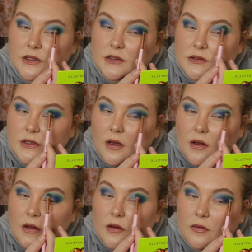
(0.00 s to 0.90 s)
and just
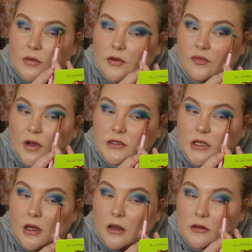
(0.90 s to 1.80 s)

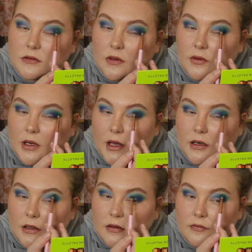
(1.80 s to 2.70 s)
refreshing it so it
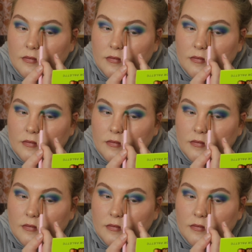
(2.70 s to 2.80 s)
kinda,